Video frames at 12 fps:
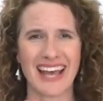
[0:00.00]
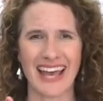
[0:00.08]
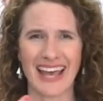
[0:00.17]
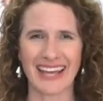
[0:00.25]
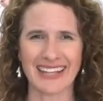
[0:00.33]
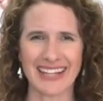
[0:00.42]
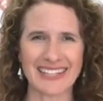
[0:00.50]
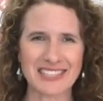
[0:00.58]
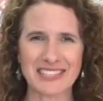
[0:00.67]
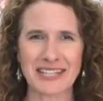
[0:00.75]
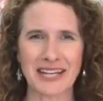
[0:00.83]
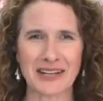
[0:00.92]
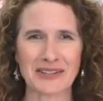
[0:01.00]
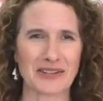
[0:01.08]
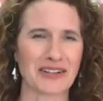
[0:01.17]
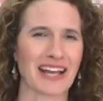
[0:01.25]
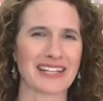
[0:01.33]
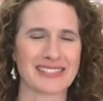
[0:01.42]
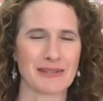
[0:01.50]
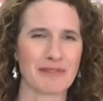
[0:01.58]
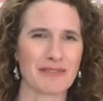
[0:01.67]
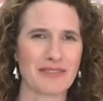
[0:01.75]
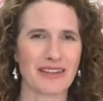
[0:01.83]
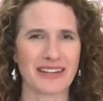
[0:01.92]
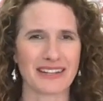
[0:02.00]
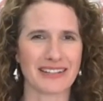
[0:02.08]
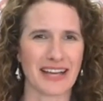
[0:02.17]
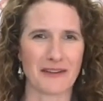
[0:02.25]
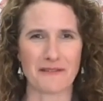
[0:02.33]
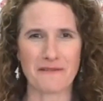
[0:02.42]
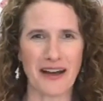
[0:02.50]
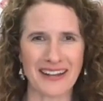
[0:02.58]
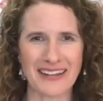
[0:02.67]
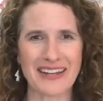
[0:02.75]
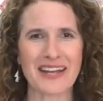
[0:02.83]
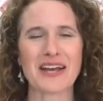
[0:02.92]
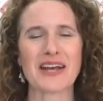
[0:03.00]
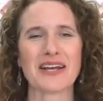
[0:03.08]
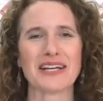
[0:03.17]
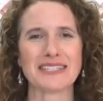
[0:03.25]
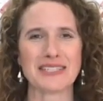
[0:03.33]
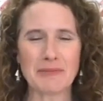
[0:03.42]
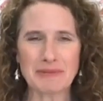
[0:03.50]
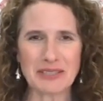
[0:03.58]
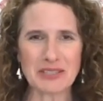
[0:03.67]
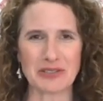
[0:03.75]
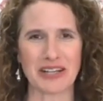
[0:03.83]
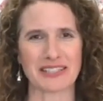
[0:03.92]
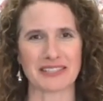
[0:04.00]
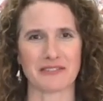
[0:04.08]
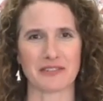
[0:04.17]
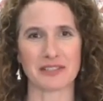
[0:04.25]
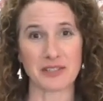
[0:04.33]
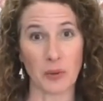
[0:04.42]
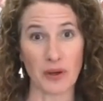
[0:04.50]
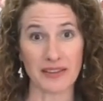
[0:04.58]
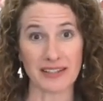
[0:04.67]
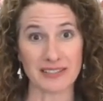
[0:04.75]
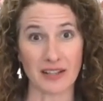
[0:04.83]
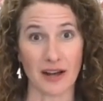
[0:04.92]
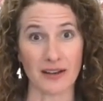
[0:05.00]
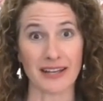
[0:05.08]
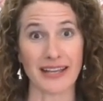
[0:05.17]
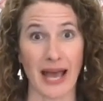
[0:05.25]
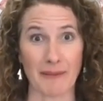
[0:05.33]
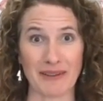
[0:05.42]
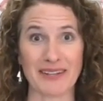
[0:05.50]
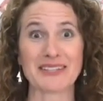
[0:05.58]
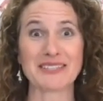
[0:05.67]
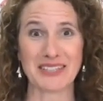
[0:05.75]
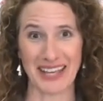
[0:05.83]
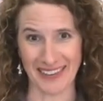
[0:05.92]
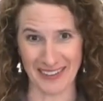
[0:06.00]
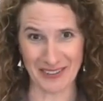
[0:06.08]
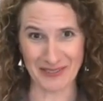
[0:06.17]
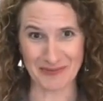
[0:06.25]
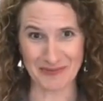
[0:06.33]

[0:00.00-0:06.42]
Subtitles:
And let's just take a look at some of the like fun tips and tricks for sewing this log cabin together.